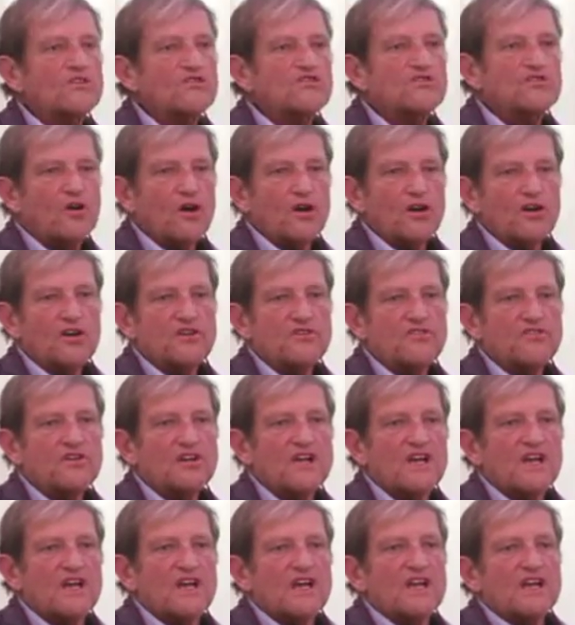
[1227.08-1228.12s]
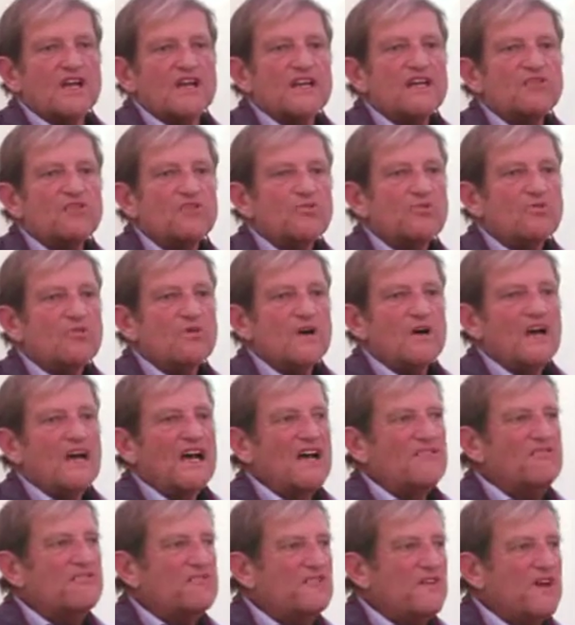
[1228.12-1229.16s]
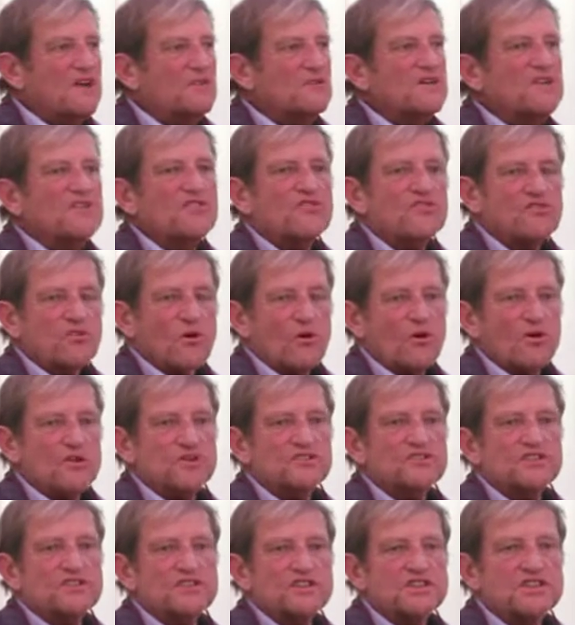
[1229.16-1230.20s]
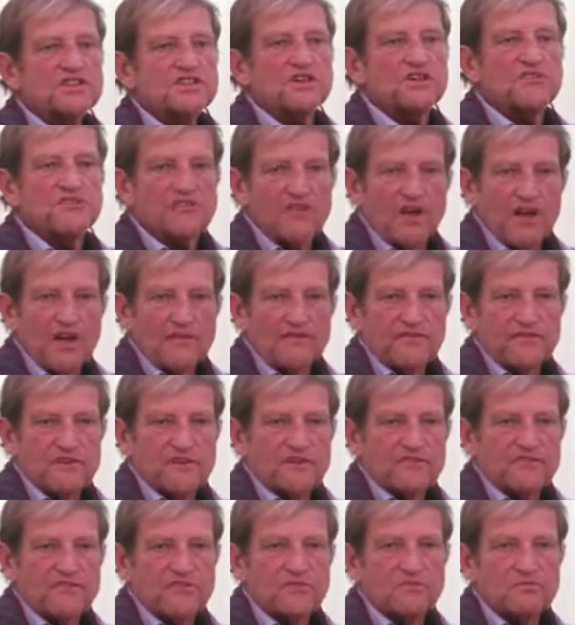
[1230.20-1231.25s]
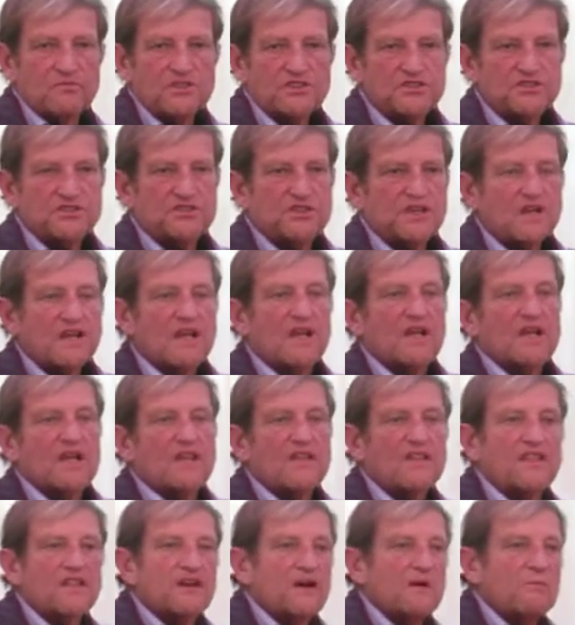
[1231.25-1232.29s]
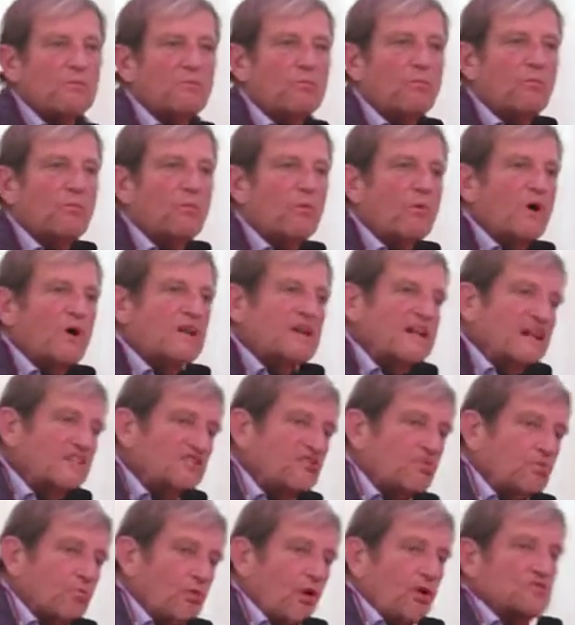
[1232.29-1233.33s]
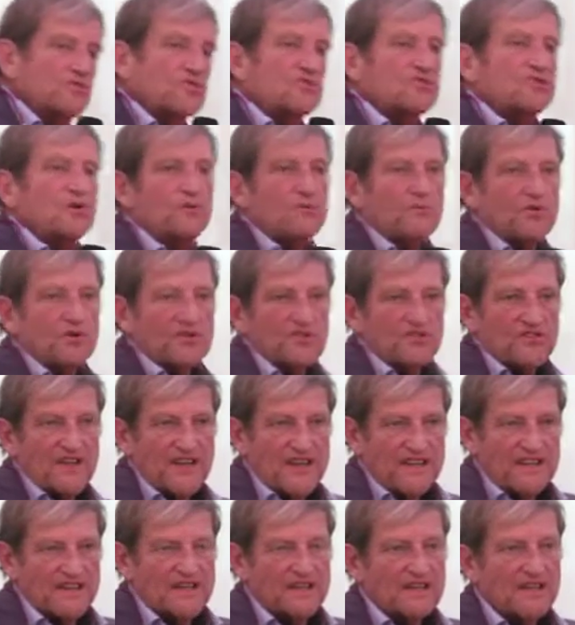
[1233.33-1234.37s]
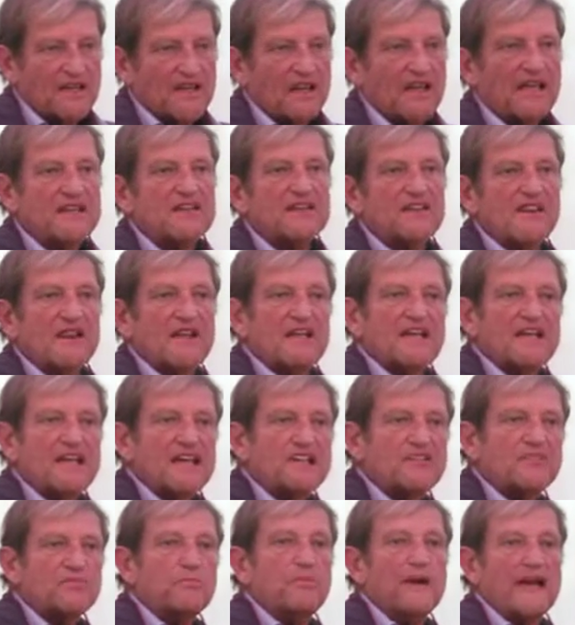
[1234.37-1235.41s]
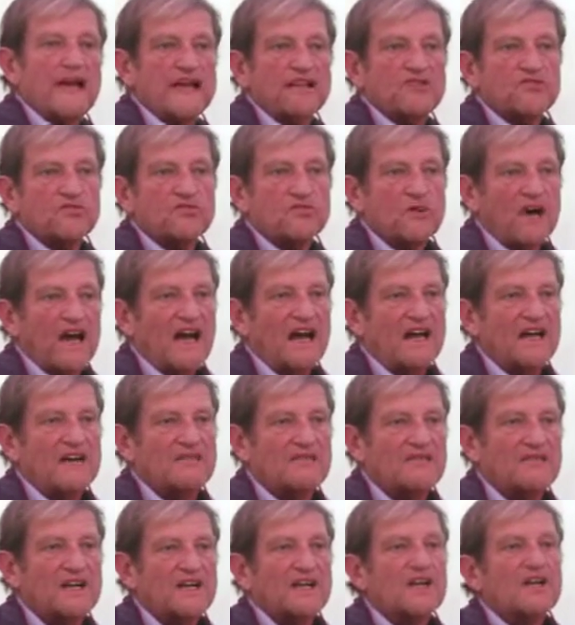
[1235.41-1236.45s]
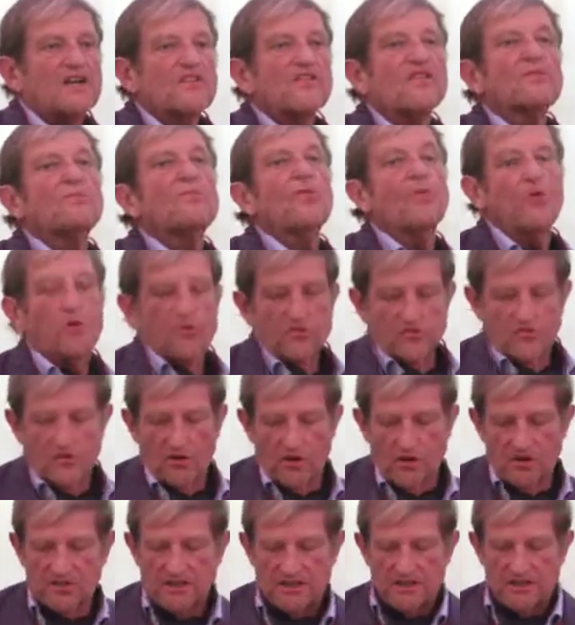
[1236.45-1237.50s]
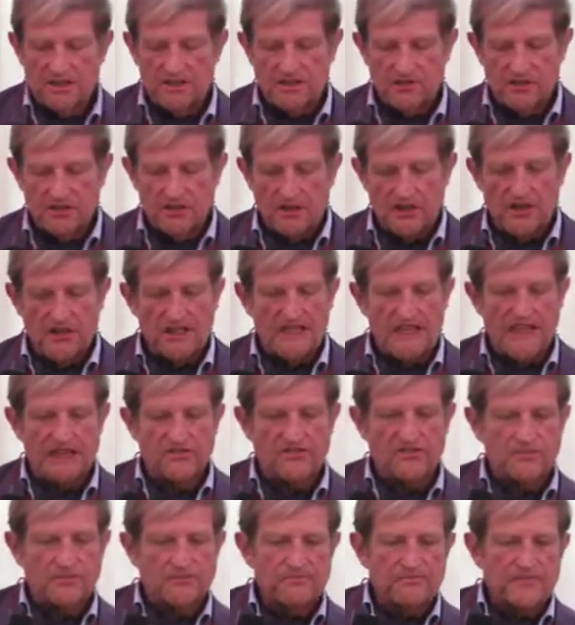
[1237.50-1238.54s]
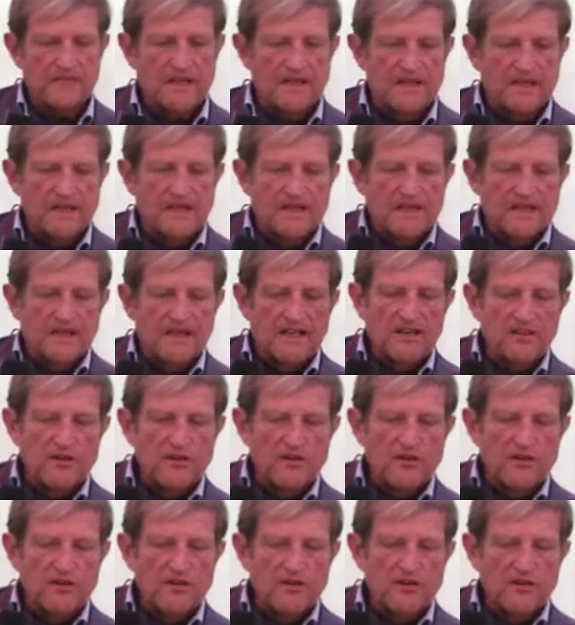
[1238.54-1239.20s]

soil into a very saltish surface, which the less water you put in and the less plants you have, the more salty it gets. Then,